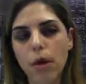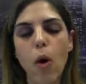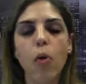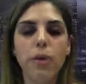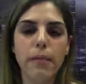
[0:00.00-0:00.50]

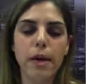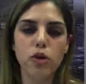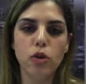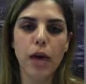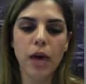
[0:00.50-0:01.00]
all the
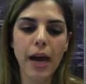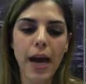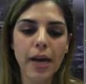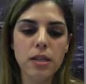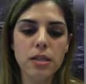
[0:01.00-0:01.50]
major
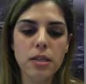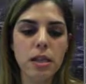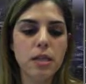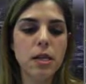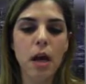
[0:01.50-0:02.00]

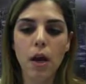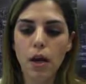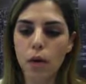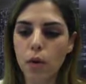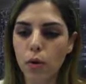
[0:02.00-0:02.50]
currencies.
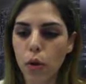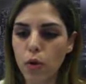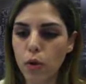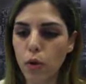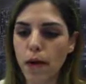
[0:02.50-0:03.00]
Euro
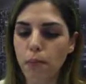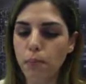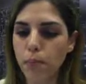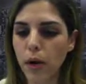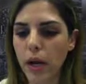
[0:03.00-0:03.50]
dollar
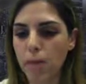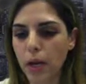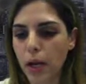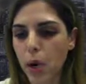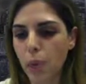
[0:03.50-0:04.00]
break
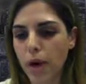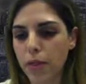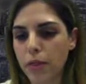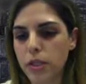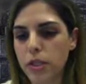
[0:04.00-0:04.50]
below
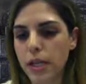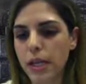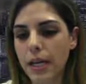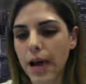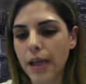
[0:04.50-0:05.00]

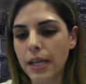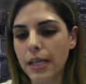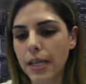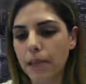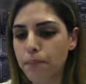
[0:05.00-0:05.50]
113
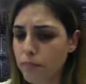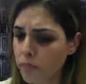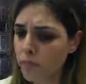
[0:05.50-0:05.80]
currently,